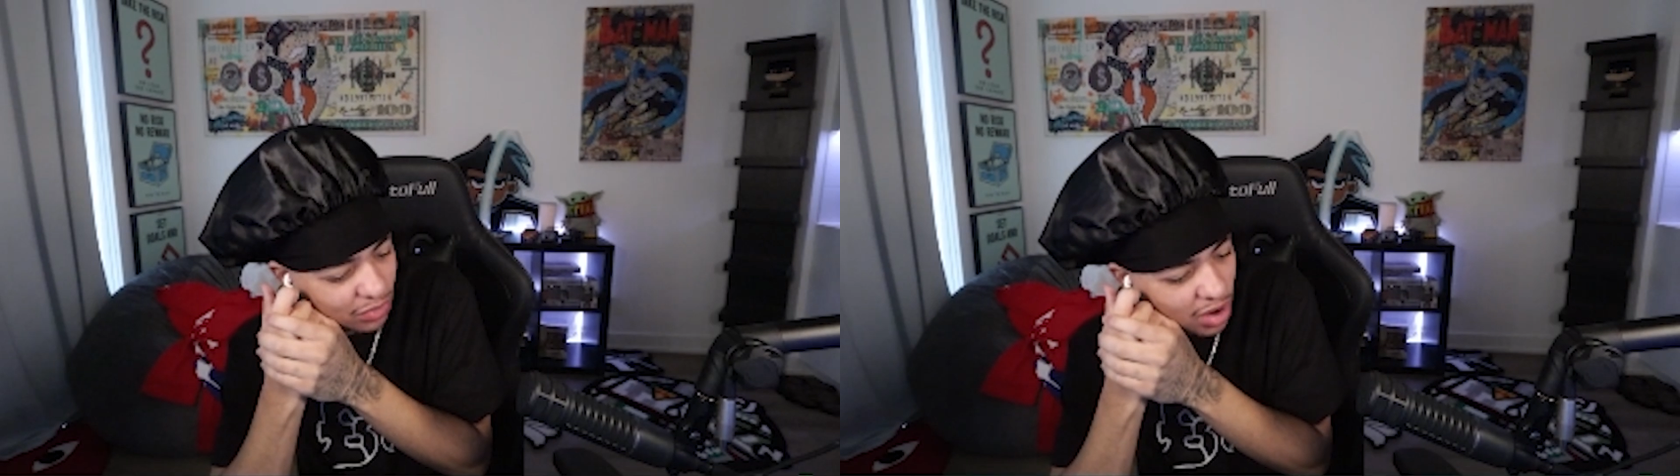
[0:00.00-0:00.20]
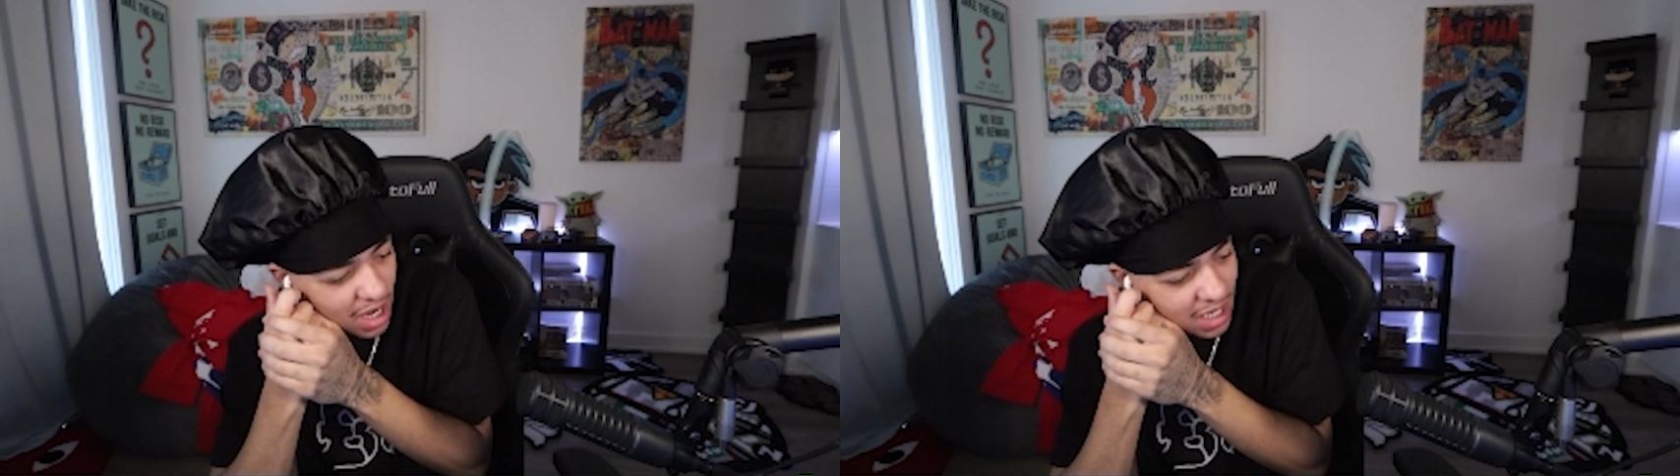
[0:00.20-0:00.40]

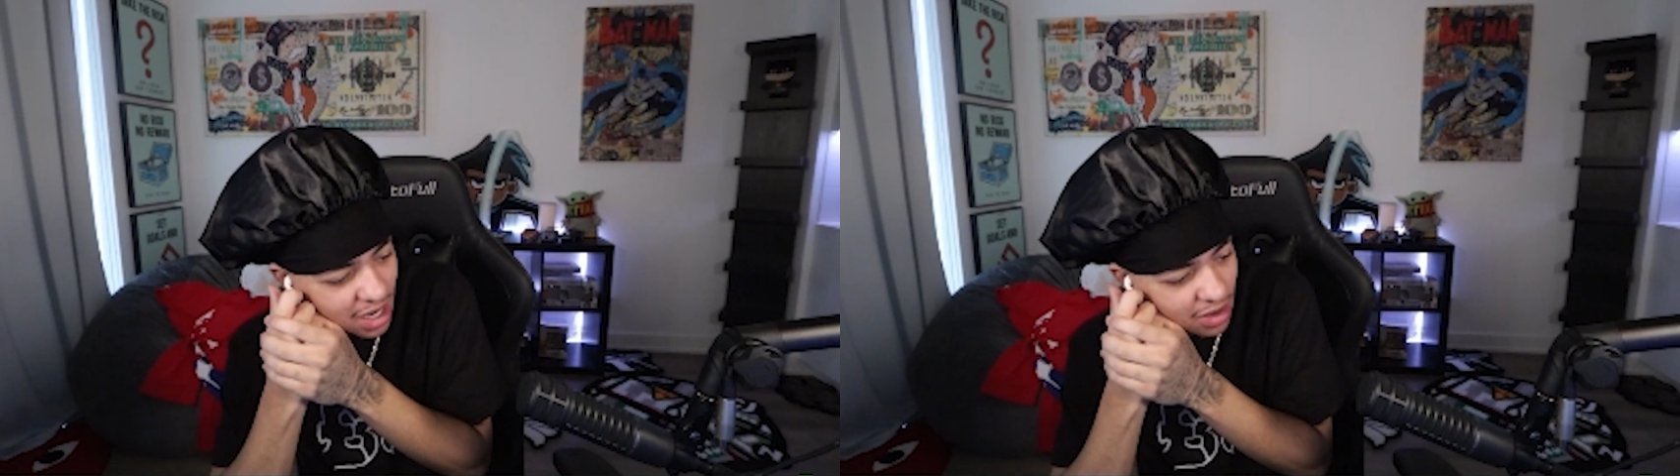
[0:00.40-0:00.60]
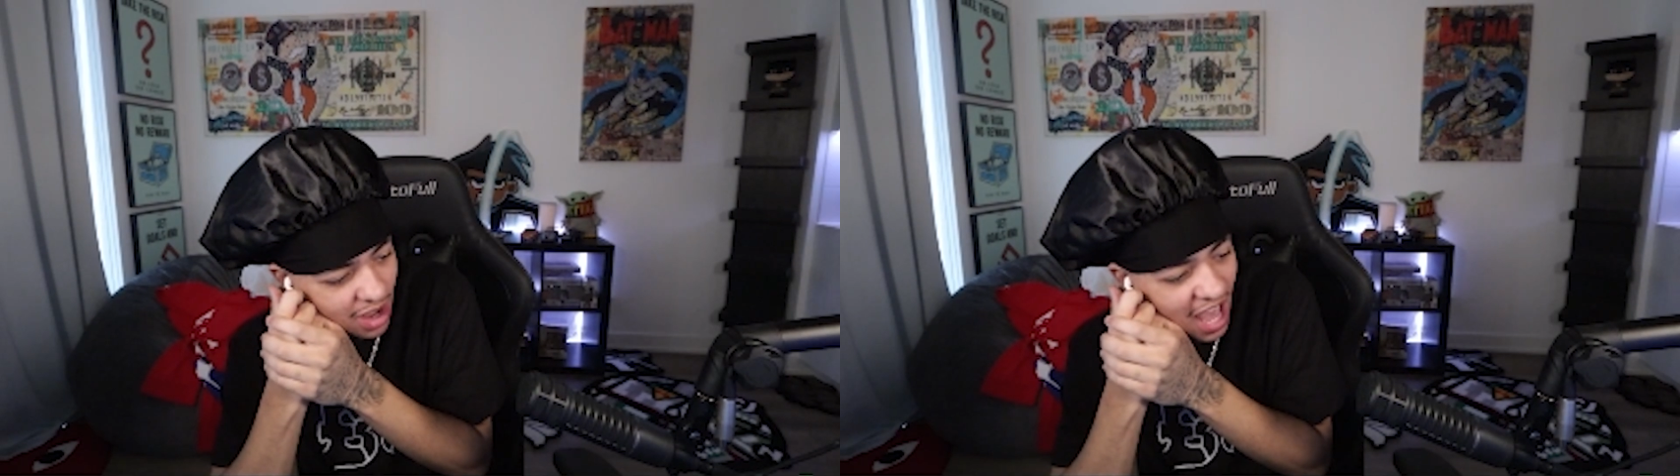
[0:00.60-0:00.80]
right
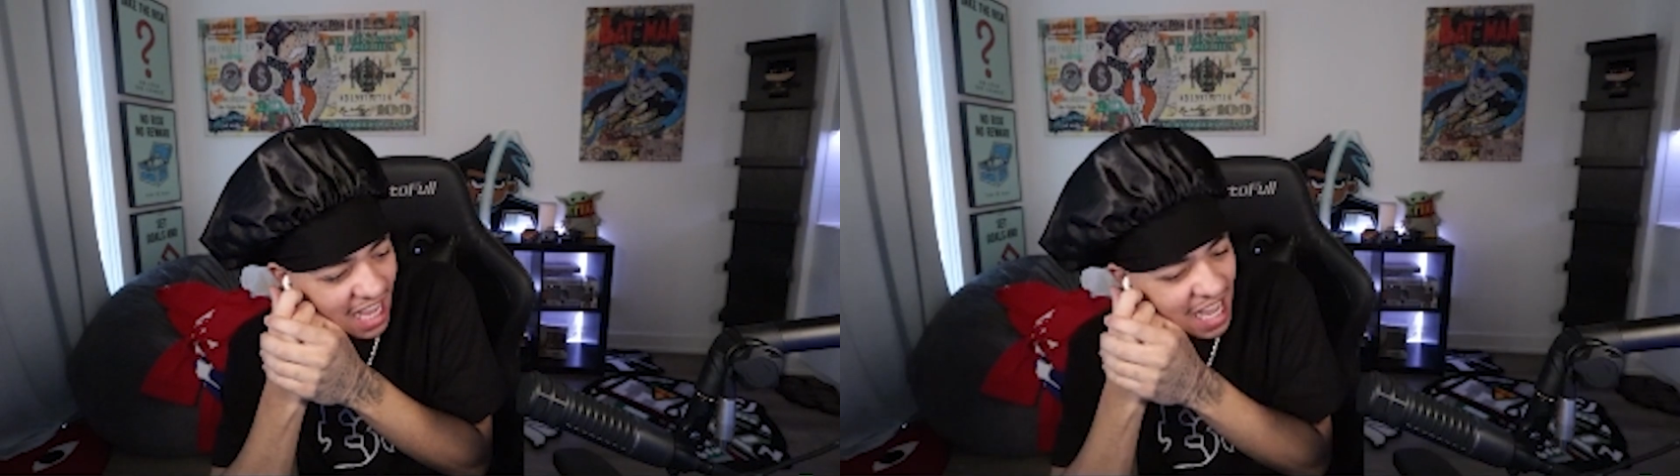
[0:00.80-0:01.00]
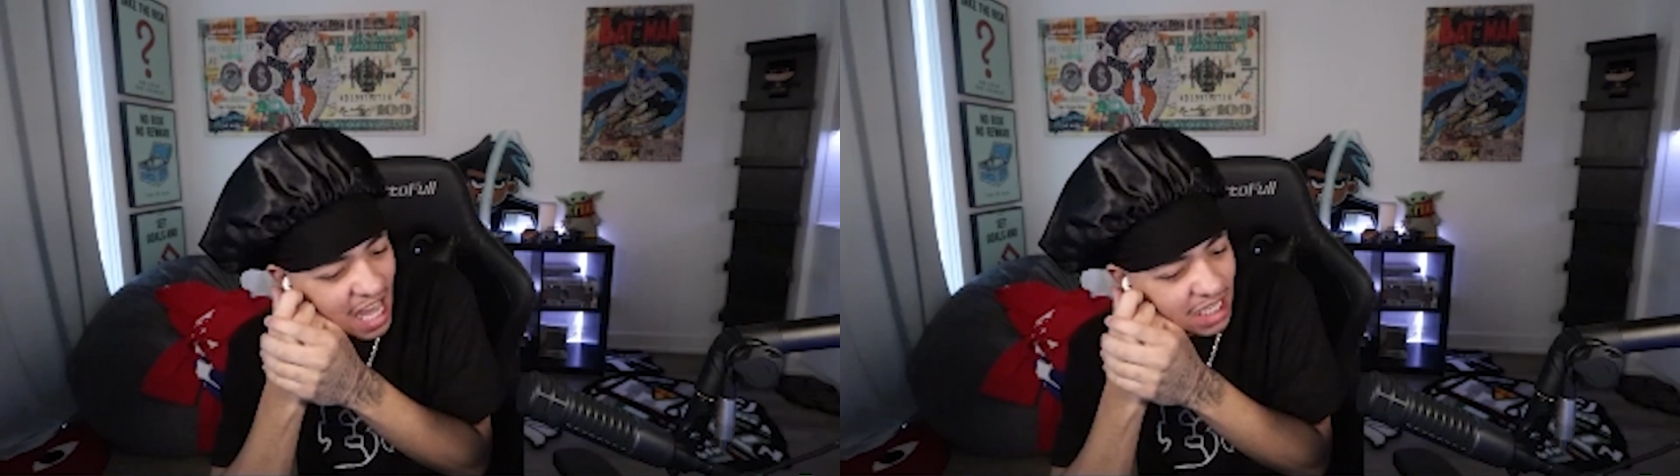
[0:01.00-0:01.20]
now, I
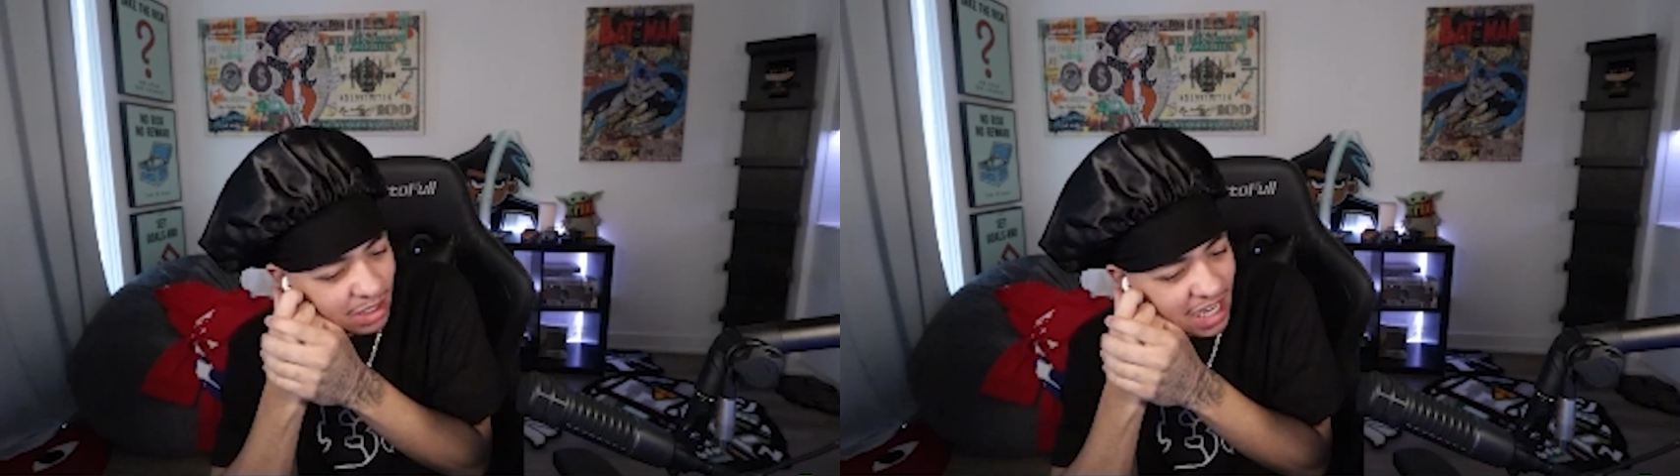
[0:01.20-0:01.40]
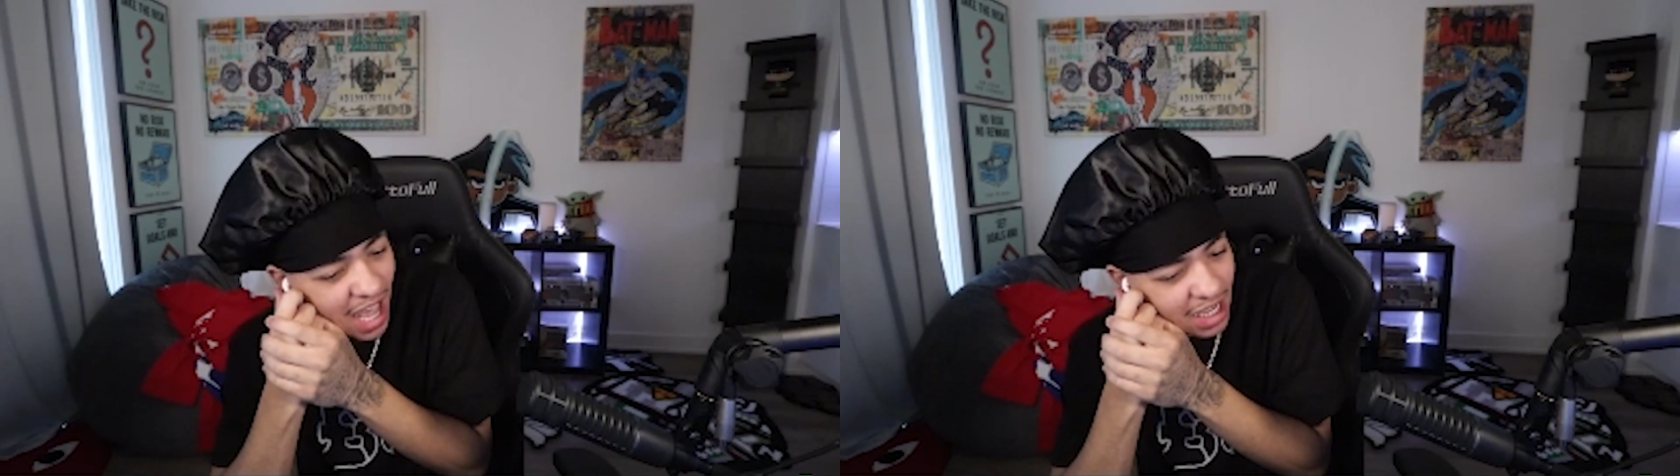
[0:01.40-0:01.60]
kind
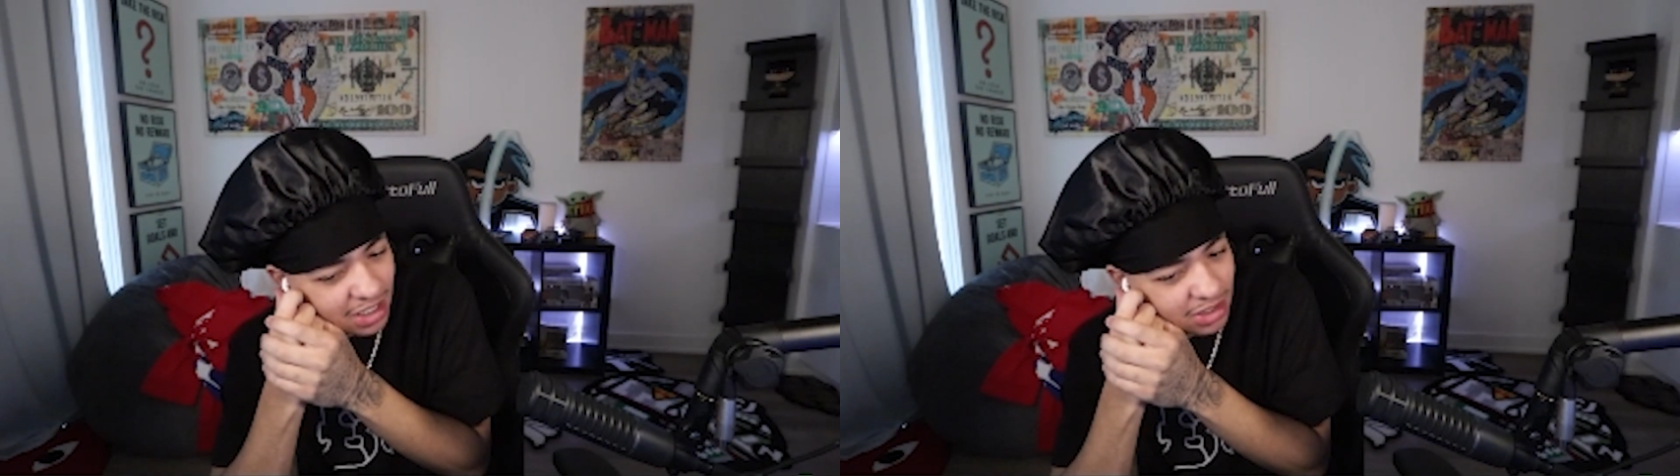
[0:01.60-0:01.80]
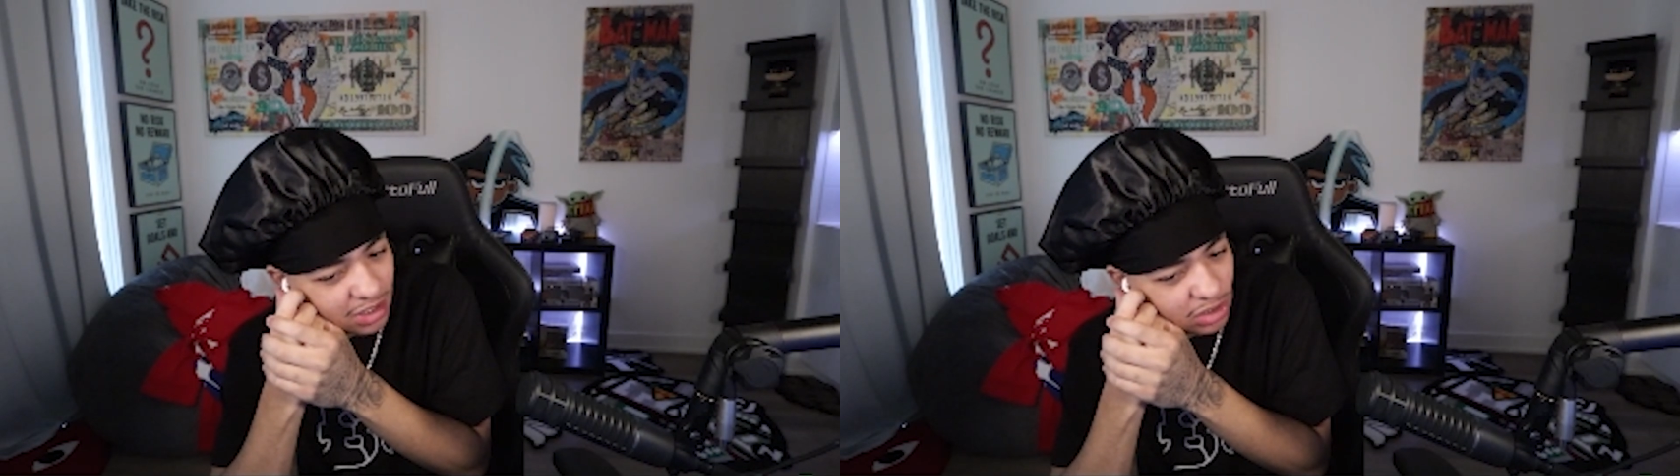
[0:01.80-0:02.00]
of
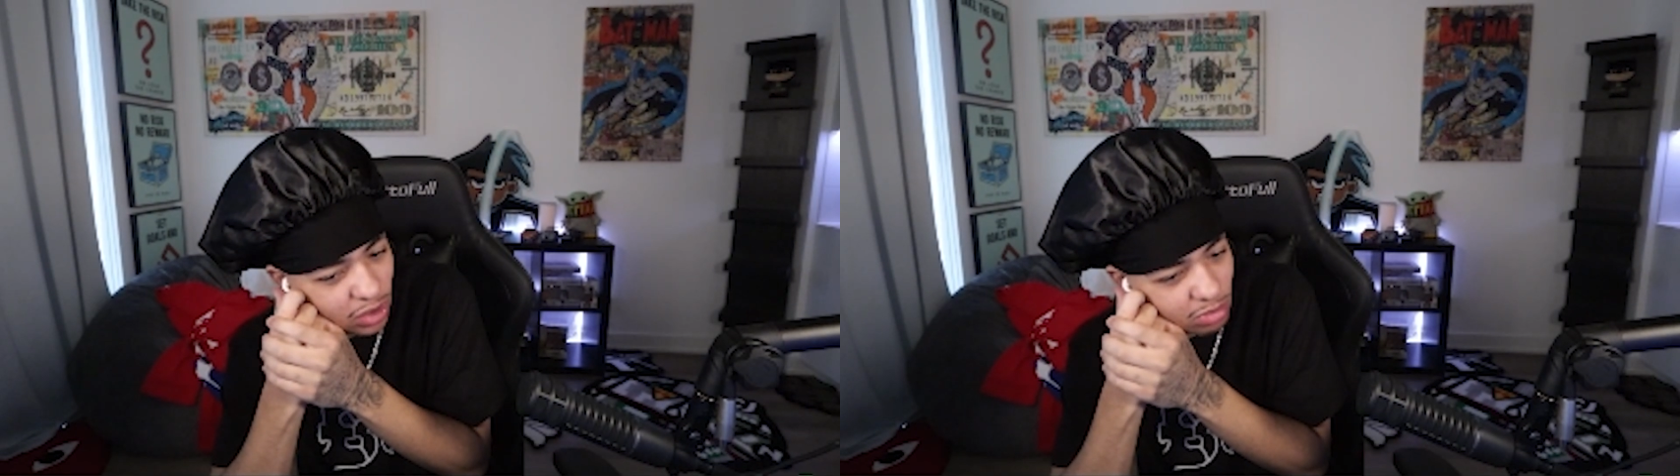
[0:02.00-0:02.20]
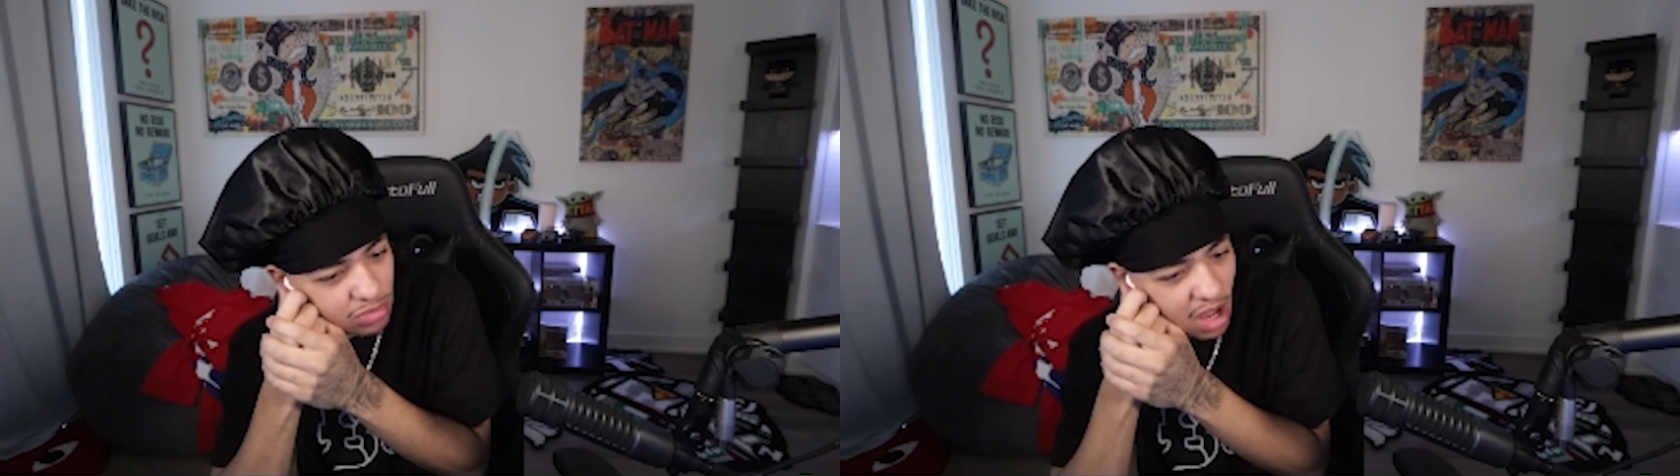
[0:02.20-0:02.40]
like the drop